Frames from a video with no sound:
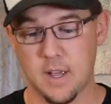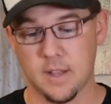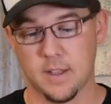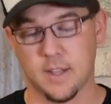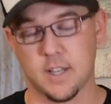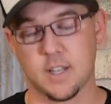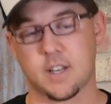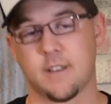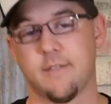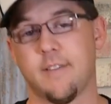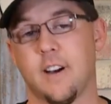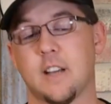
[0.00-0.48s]

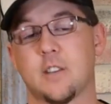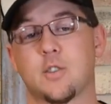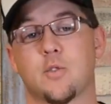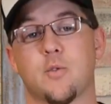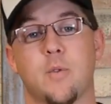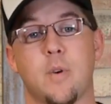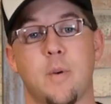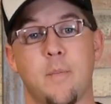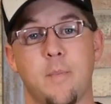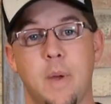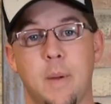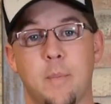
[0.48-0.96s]
This device
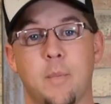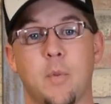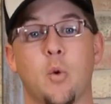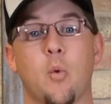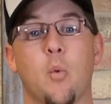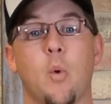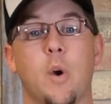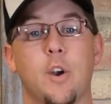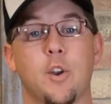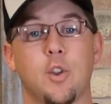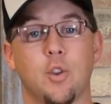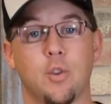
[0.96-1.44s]
will remember
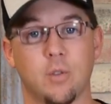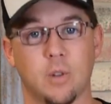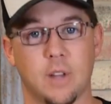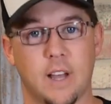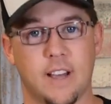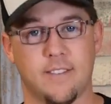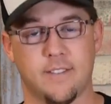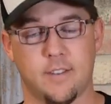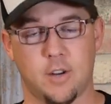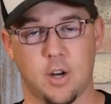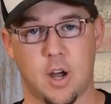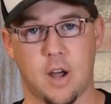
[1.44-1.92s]
where you
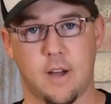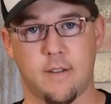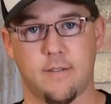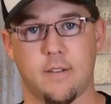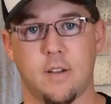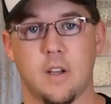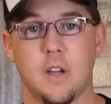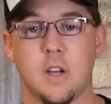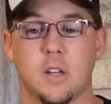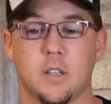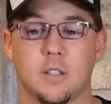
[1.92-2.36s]
left off.